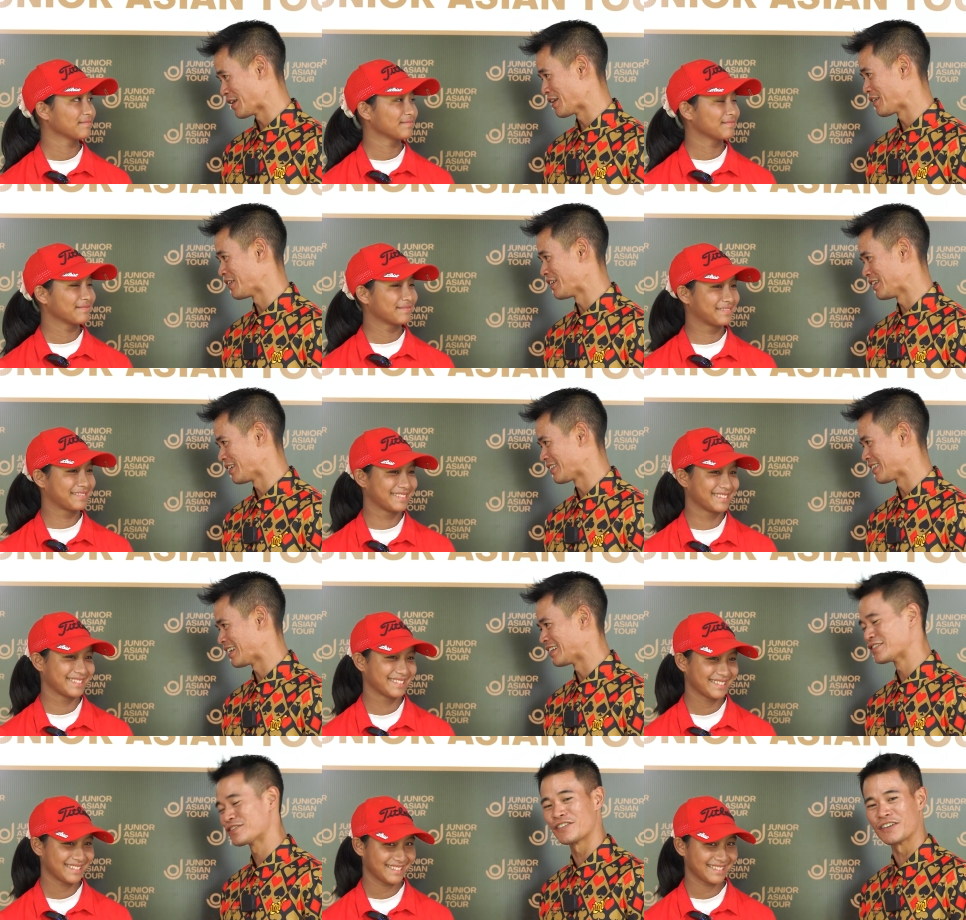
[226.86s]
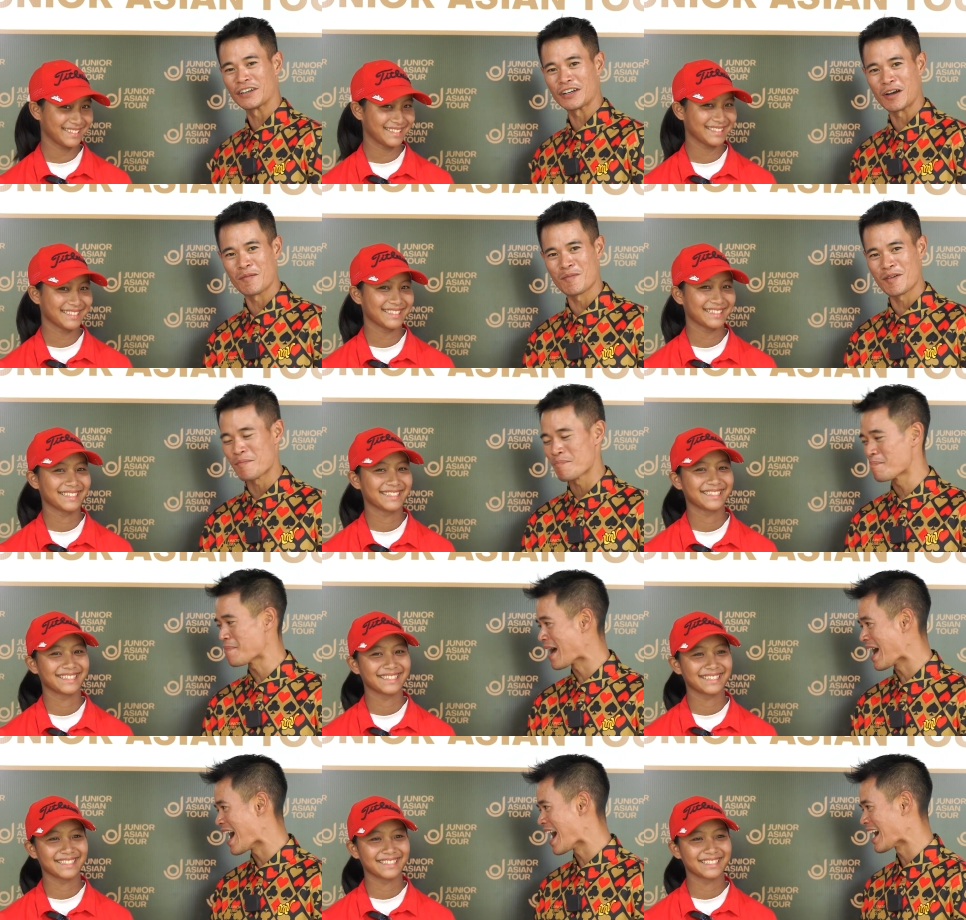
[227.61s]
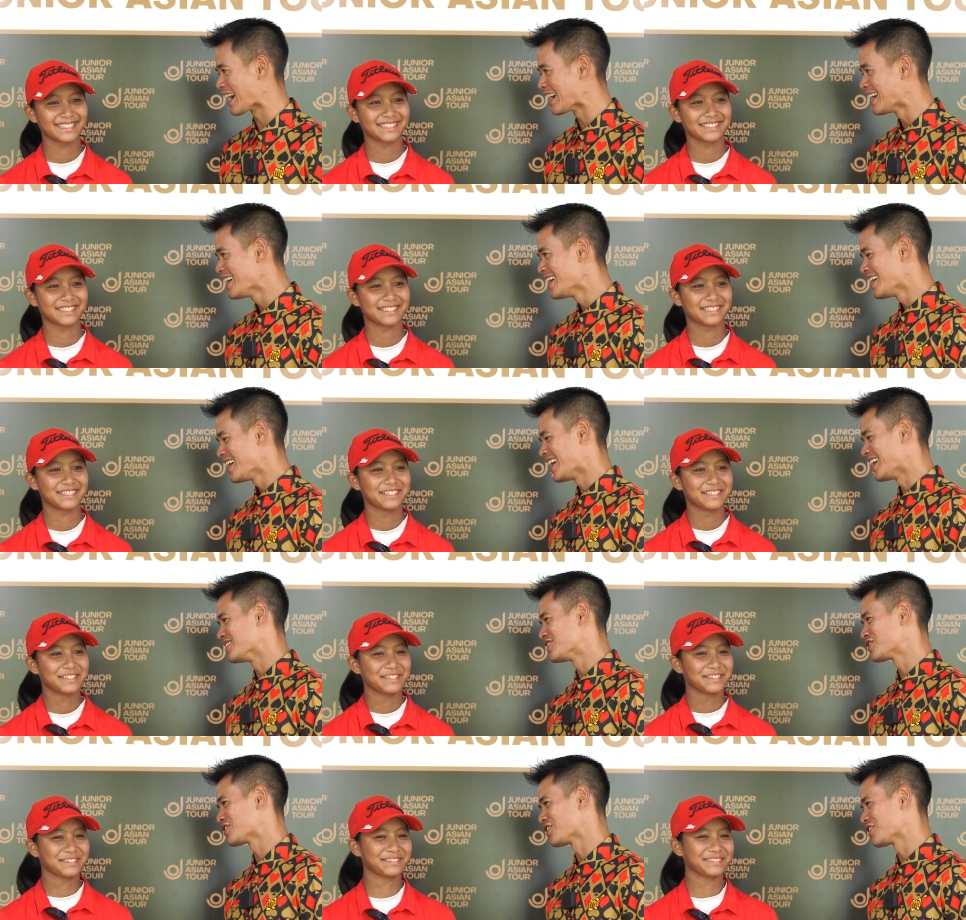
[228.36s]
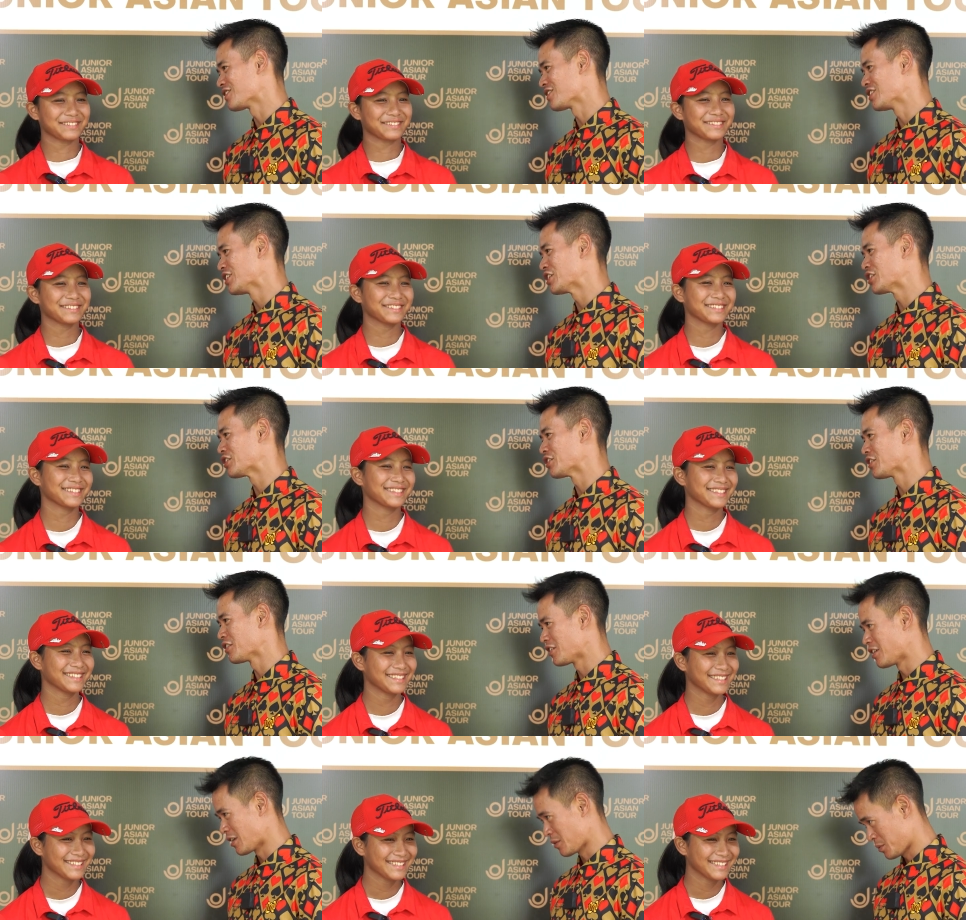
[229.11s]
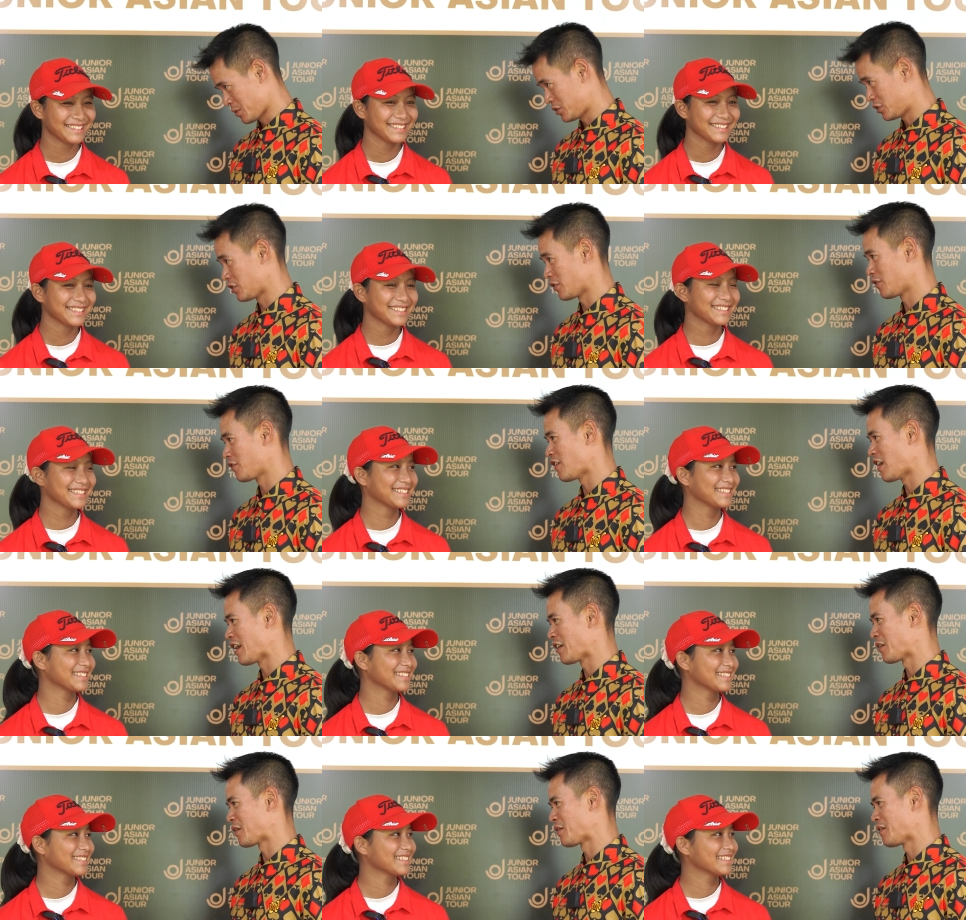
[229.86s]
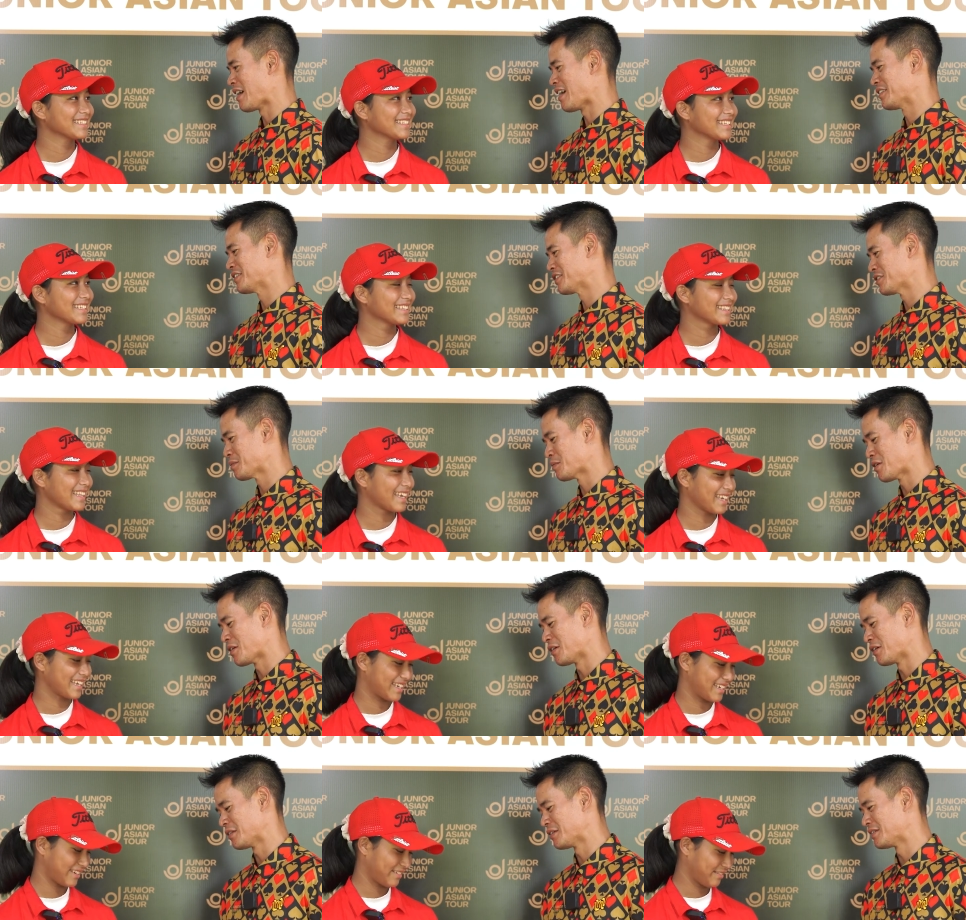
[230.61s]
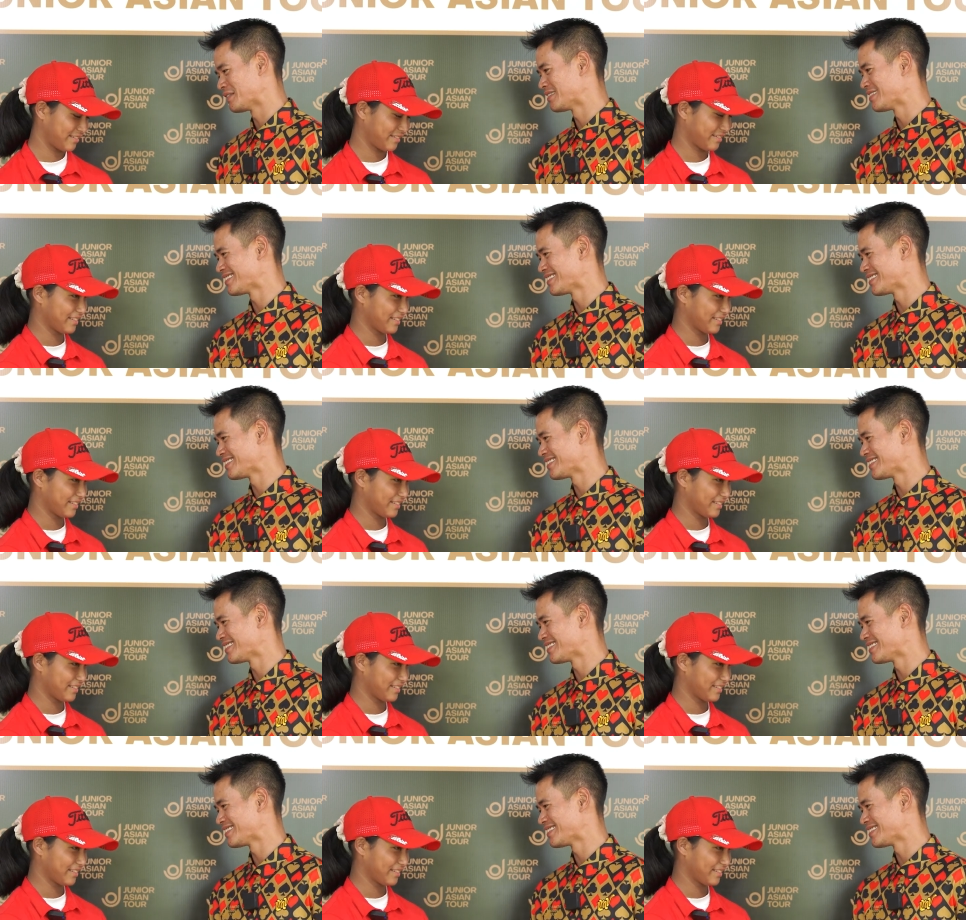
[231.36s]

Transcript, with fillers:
Speaker 1: area. Thanks for coming back, and certainly good luck with your final round tomorrow.